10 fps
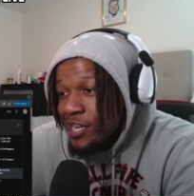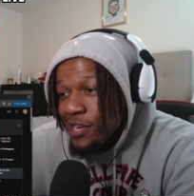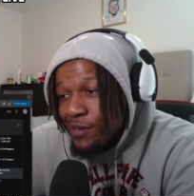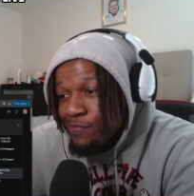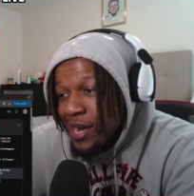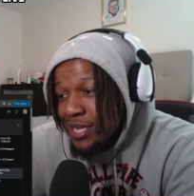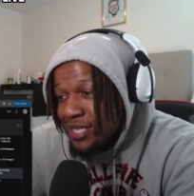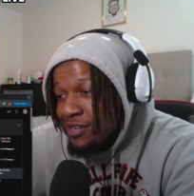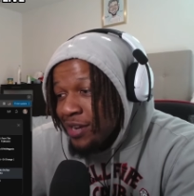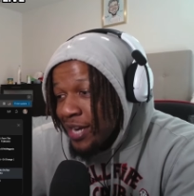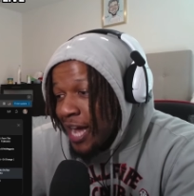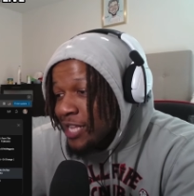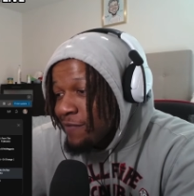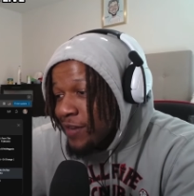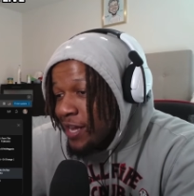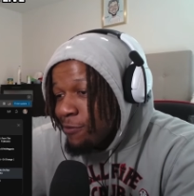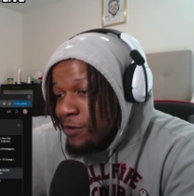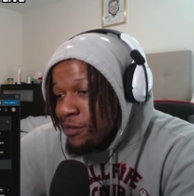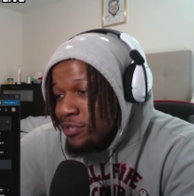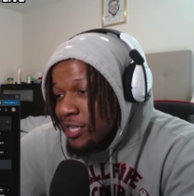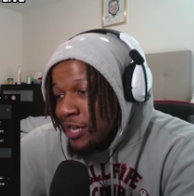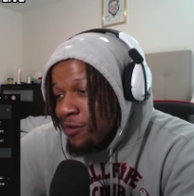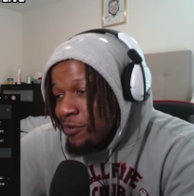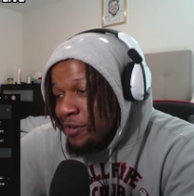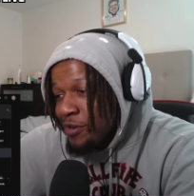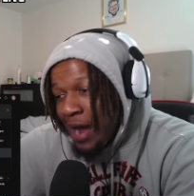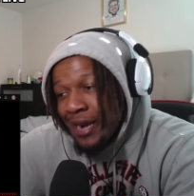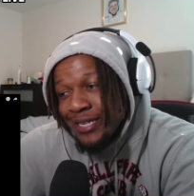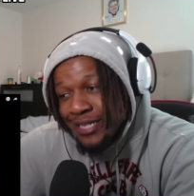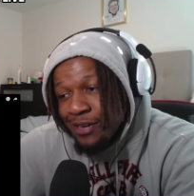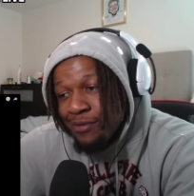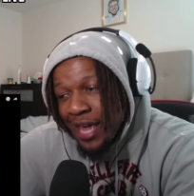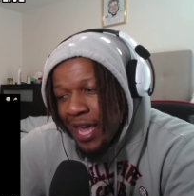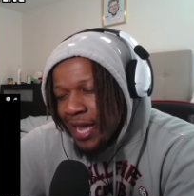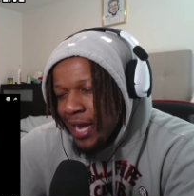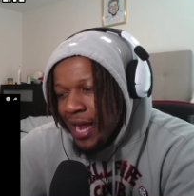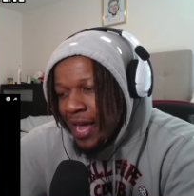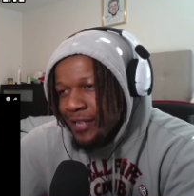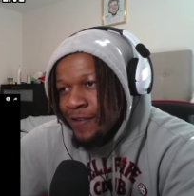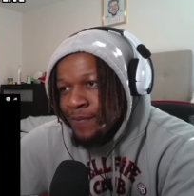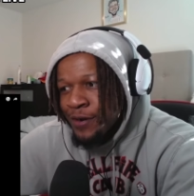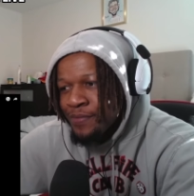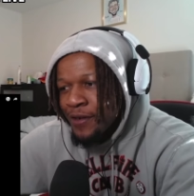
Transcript: He probably still get active in that wheelchair, or he probably still can get active, bro.